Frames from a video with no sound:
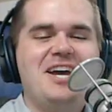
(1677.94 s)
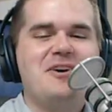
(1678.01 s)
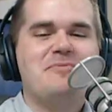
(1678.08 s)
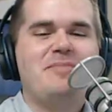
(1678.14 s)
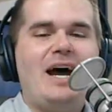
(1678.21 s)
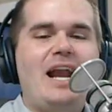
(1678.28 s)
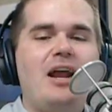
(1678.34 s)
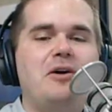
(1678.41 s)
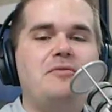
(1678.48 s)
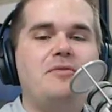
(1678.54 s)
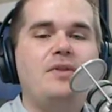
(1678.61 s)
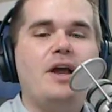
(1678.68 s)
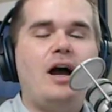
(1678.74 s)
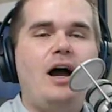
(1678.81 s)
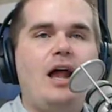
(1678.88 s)
But
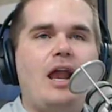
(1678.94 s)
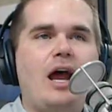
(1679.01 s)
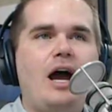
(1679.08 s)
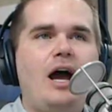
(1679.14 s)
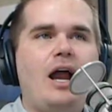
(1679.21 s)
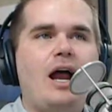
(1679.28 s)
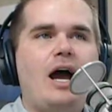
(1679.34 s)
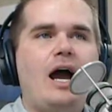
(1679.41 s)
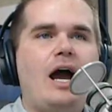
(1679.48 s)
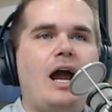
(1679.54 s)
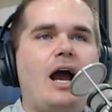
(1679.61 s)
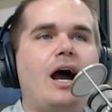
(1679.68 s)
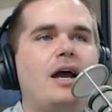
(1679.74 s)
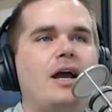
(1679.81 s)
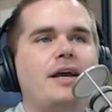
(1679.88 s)

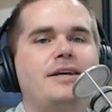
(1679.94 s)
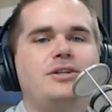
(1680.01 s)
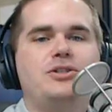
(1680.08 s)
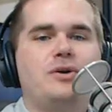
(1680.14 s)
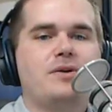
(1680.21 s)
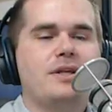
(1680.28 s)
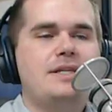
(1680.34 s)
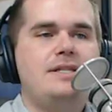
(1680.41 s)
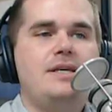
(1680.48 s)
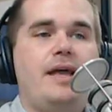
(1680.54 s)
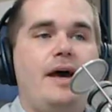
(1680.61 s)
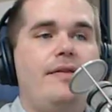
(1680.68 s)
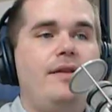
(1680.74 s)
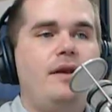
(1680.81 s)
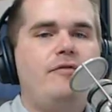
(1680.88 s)
I can totally see that.
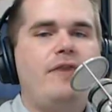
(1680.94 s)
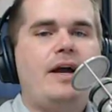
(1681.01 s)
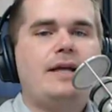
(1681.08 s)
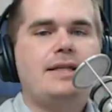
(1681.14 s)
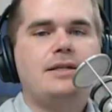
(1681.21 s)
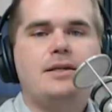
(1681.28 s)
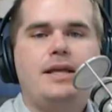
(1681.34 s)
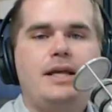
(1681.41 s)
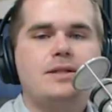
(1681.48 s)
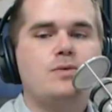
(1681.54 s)
And in fact, that's